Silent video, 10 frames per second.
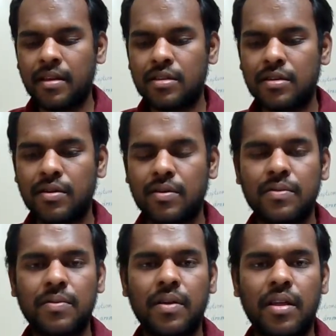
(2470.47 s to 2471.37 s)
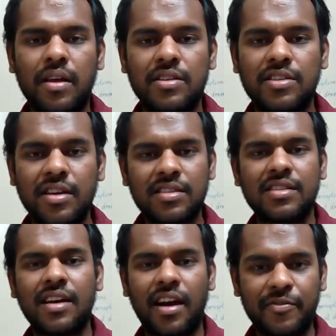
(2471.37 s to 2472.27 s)
So
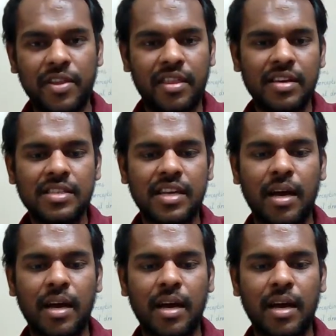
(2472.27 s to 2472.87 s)
just after this,